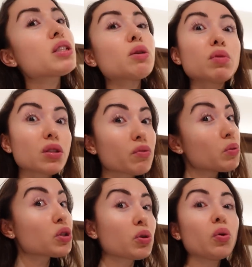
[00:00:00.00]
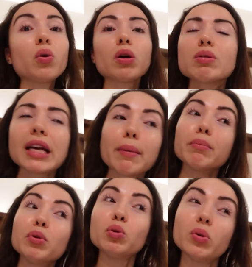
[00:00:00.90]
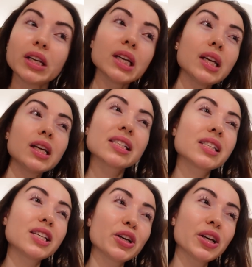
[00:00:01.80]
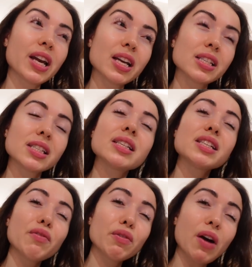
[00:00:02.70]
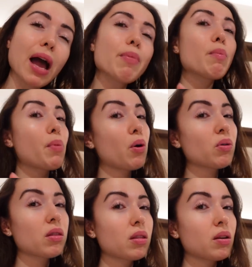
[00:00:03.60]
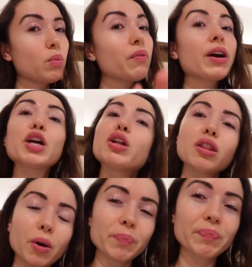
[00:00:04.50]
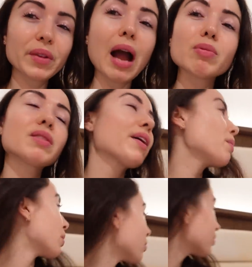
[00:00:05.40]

was, it was, it was cool. It was like moody, serious, different vibe, both very good though. I was a both.